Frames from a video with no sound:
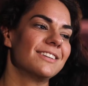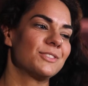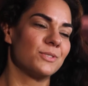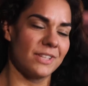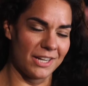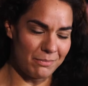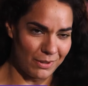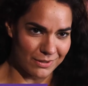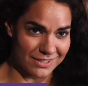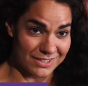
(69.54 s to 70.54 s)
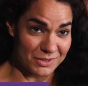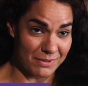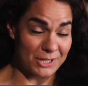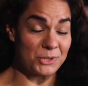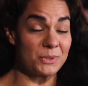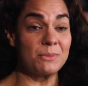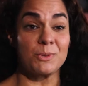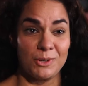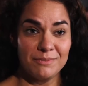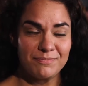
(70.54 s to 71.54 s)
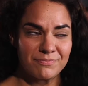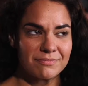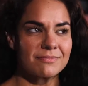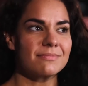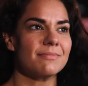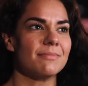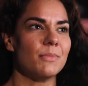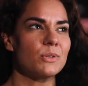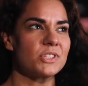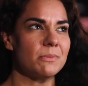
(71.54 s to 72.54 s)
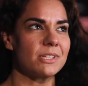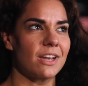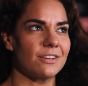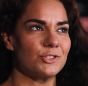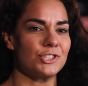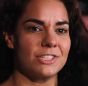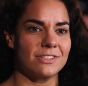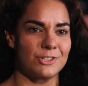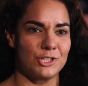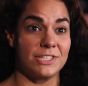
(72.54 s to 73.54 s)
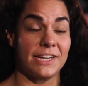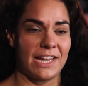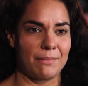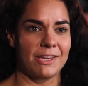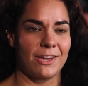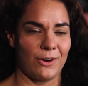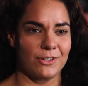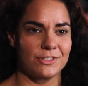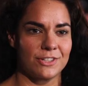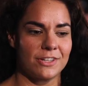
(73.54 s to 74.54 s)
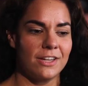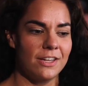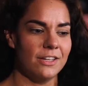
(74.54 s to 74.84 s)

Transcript: Susannah Polk is my dream role, mostly because she's such a dynamic character.